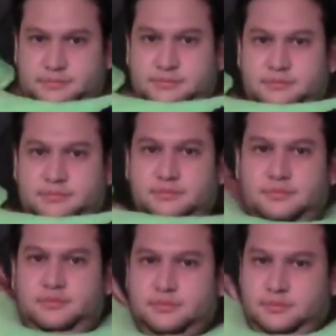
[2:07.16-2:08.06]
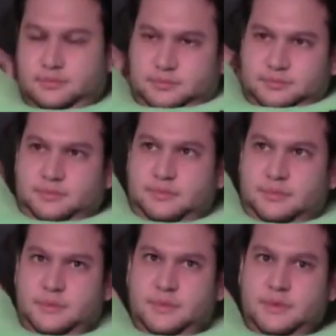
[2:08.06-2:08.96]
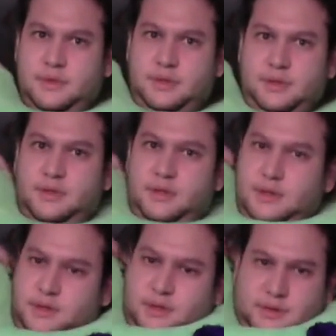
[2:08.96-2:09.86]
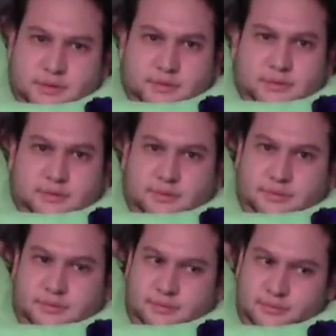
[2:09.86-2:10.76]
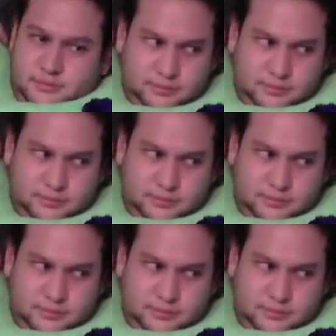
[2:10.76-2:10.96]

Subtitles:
Nothing is said.